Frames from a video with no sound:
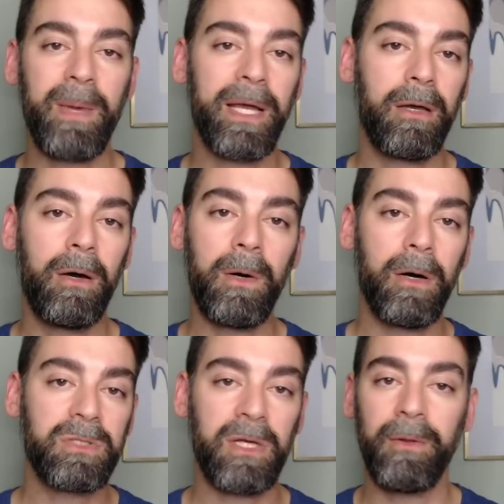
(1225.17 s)
my
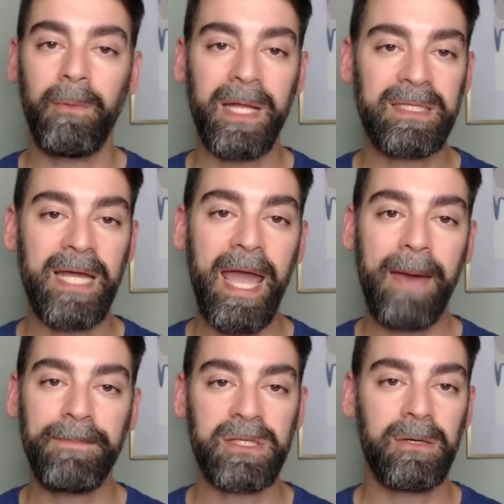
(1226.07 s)
co-host on the Wednesday
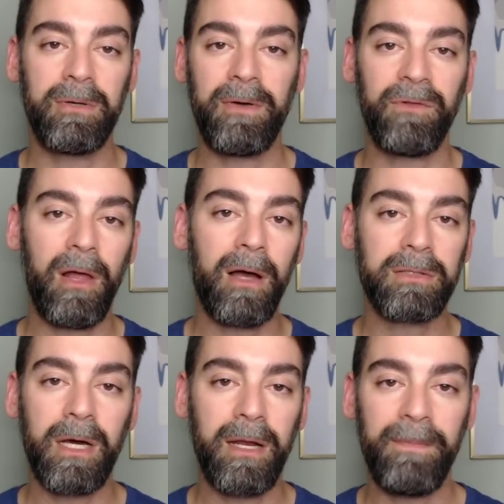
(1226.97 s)
episode of
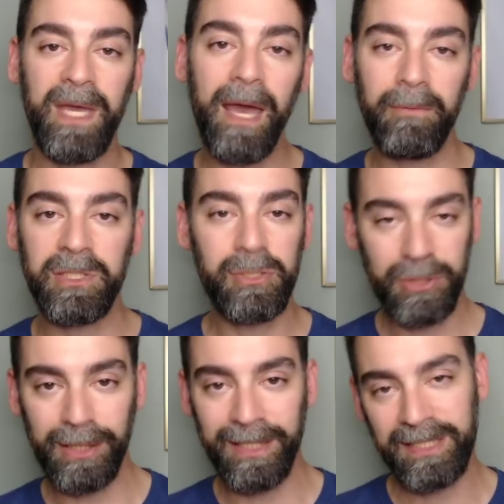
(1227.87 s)
Locked On NBA, which you
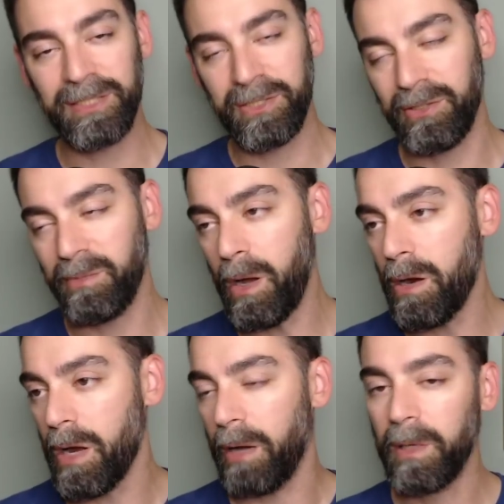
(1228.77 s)
should listen to
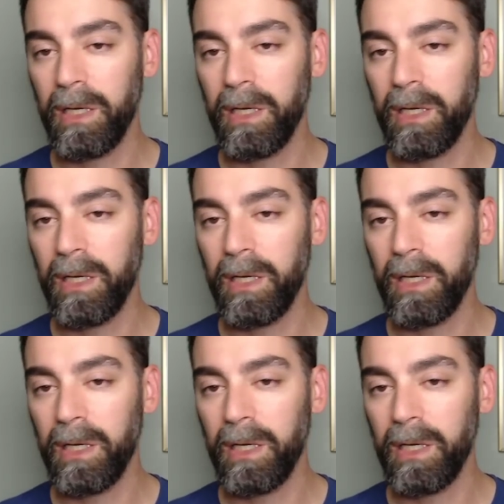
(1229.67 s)
tomorrow.